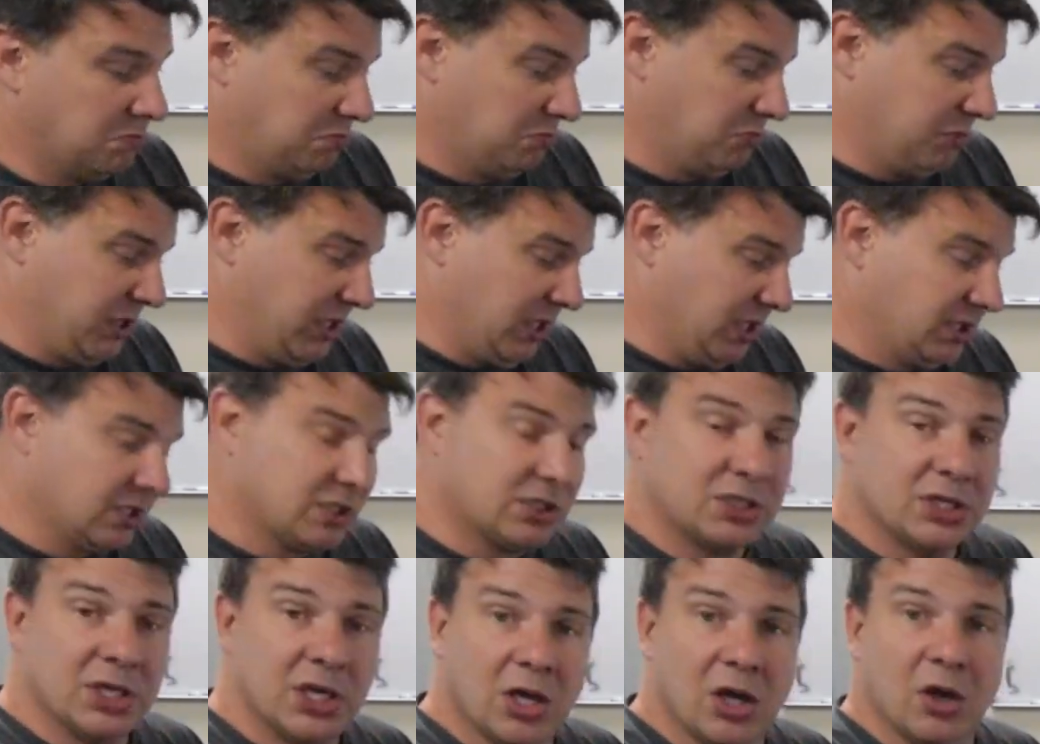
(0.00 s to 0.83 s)

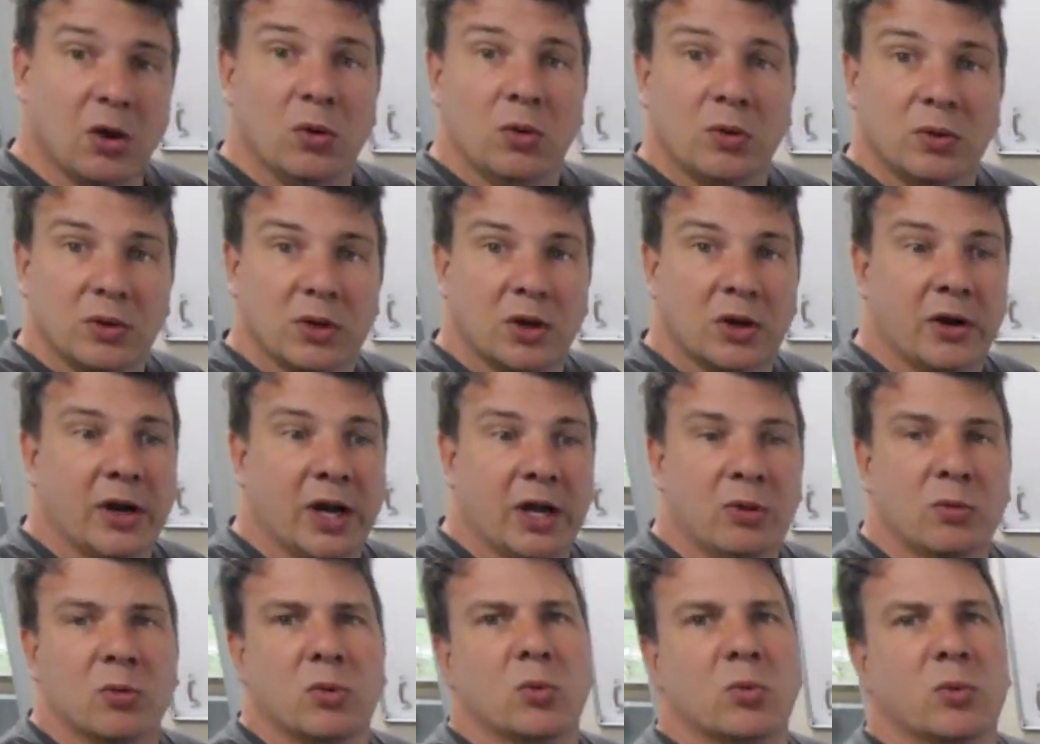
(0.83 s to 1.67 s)
Yes, no. All
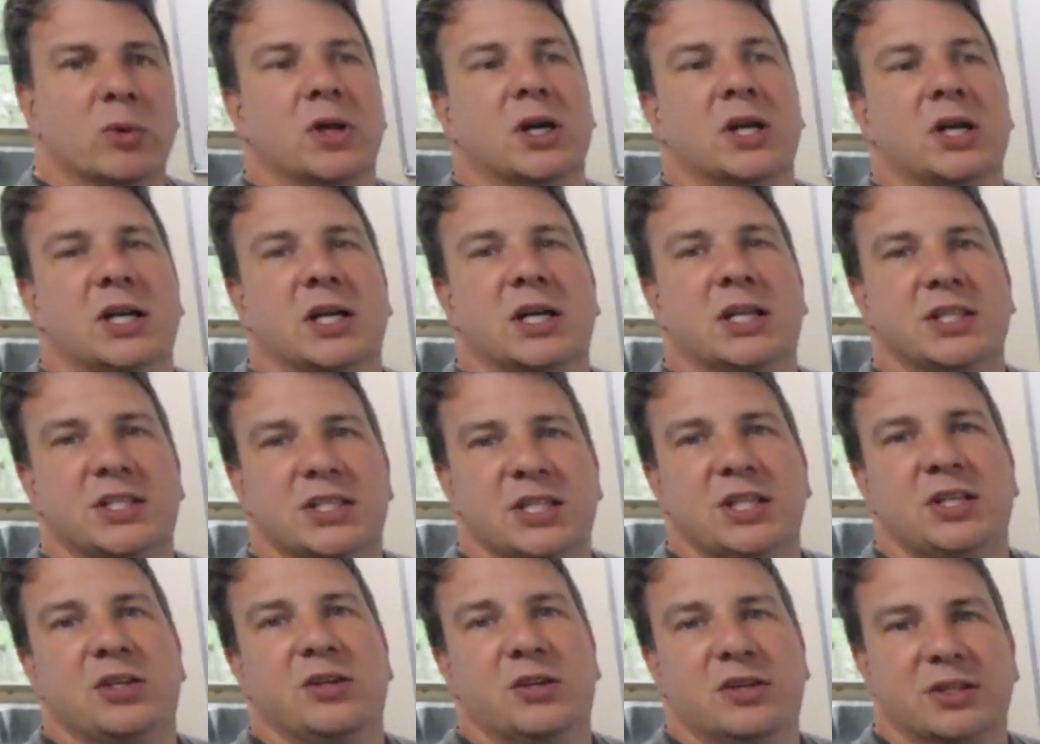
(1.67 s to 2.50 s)
right, well, we're gonna
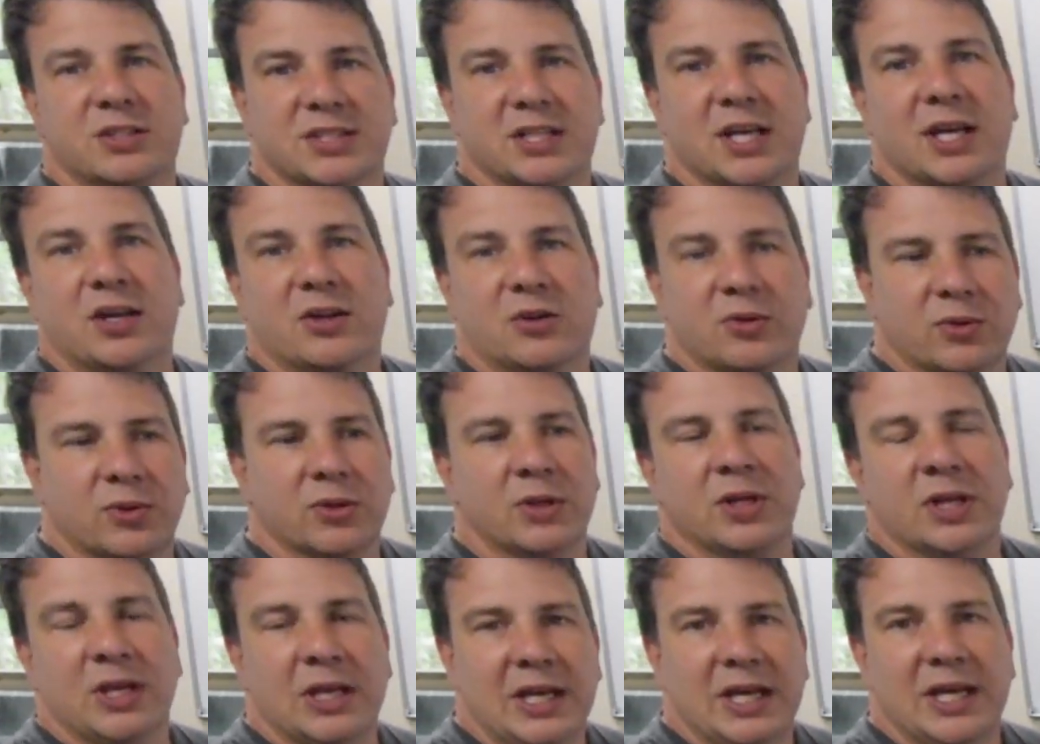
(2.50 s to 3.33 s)
continue to cycle
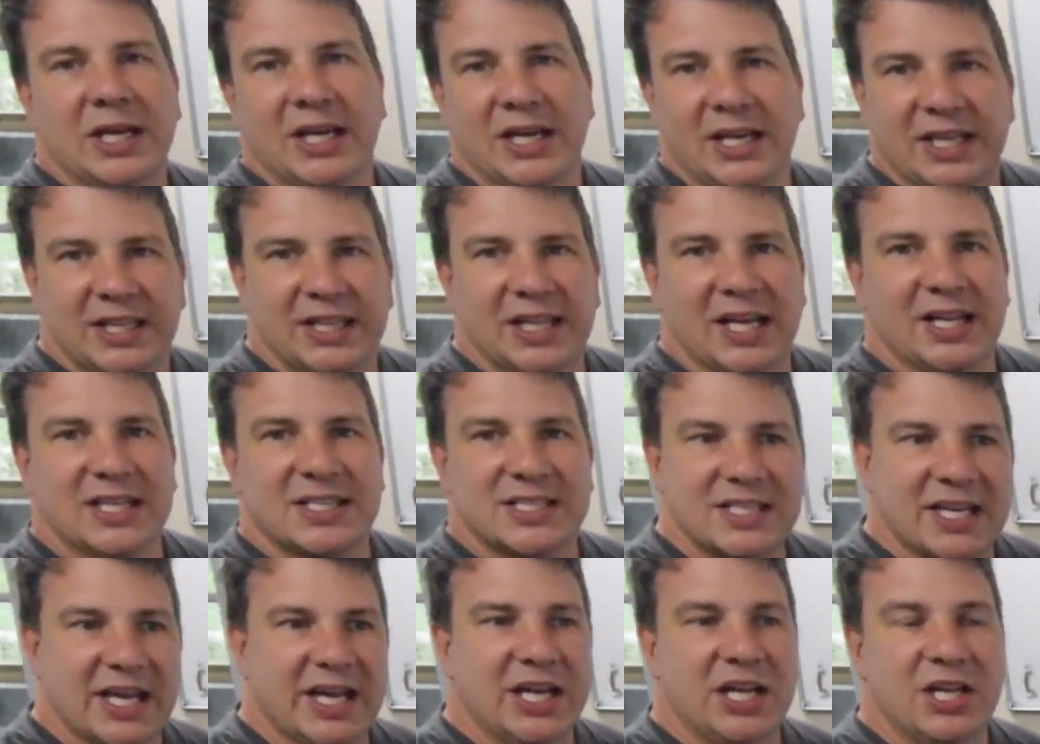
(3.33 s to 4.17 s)
in that
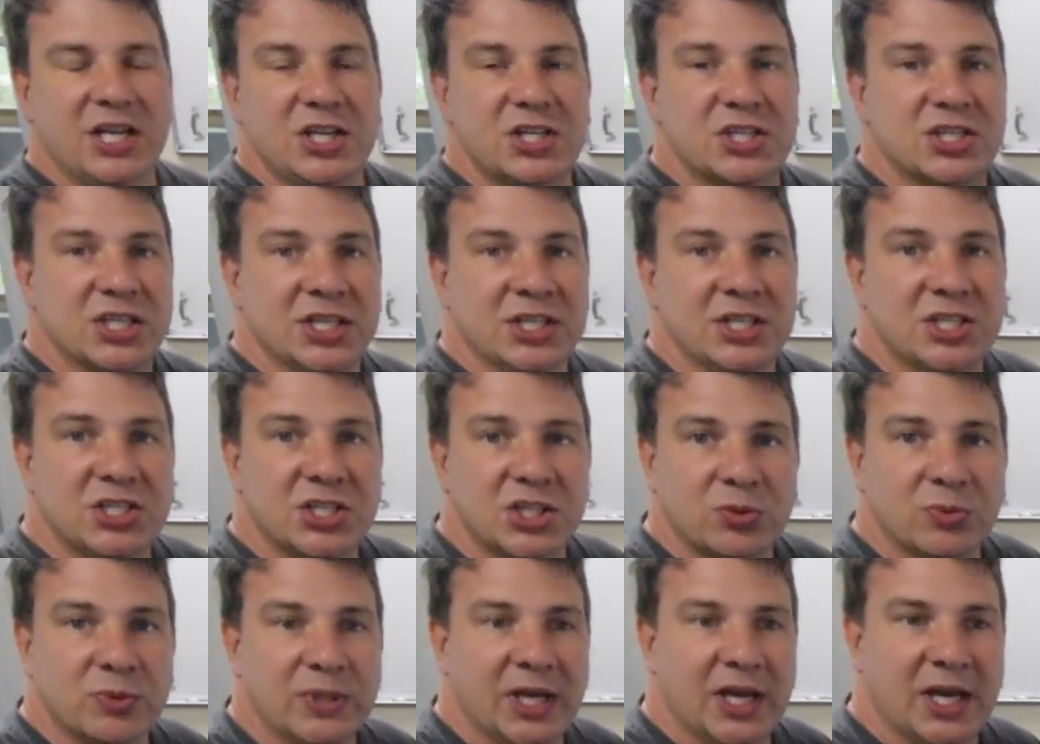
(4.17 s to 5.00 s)
stage
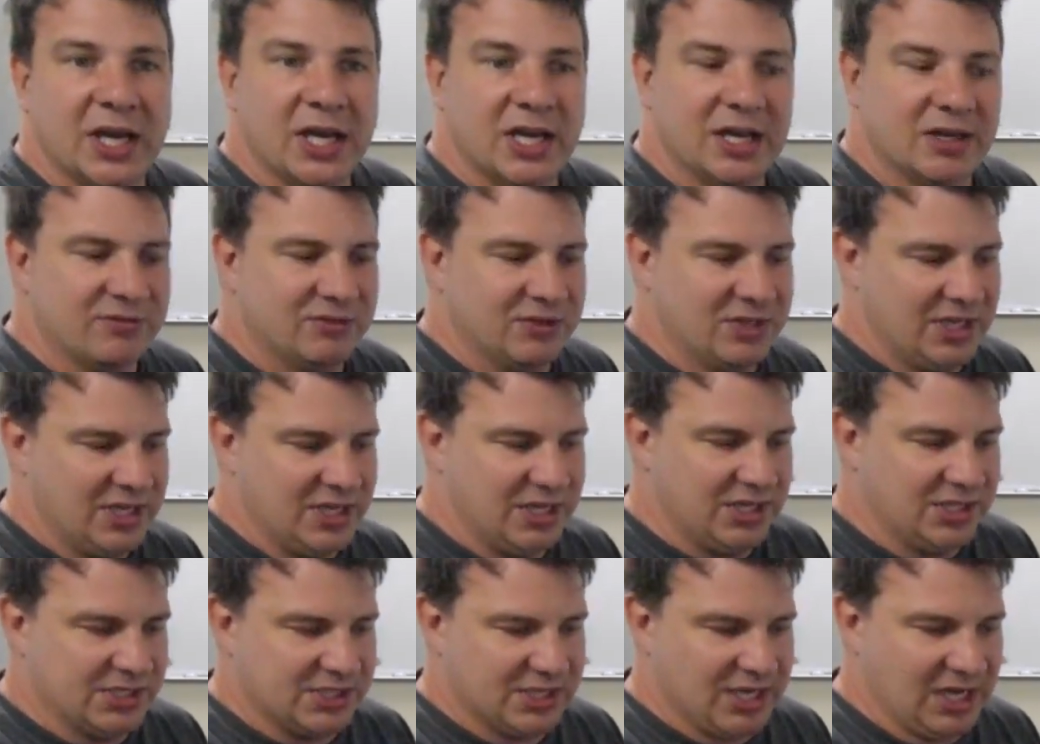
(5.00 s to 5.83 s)
until we have the
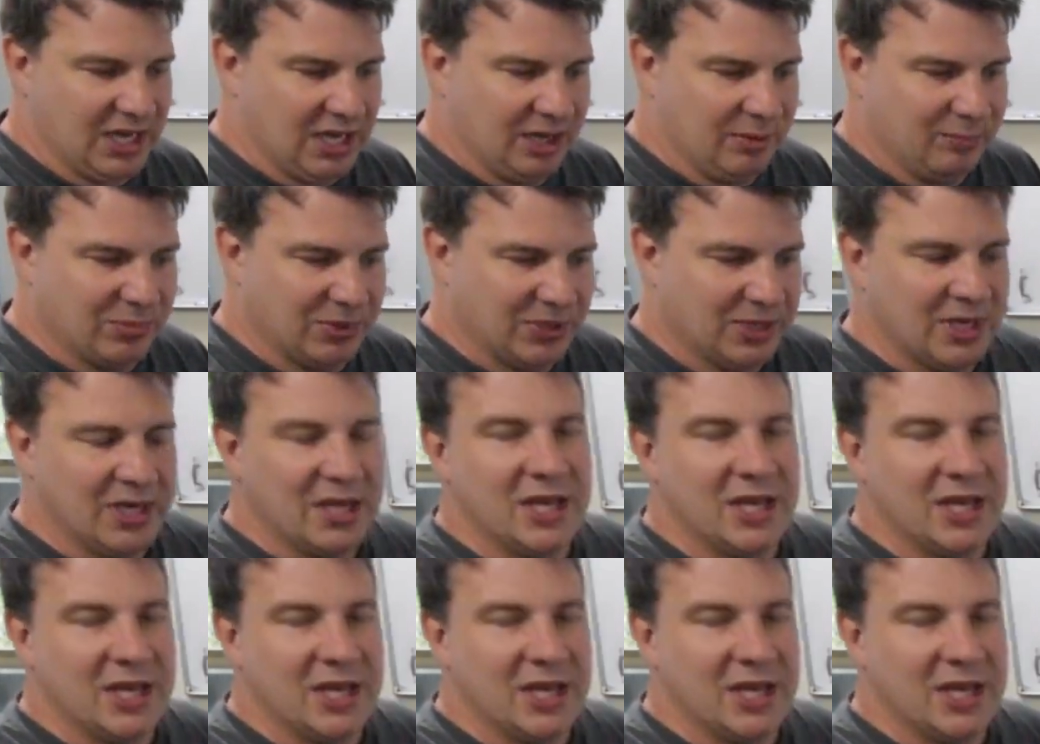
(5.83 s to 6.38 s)
e-stop.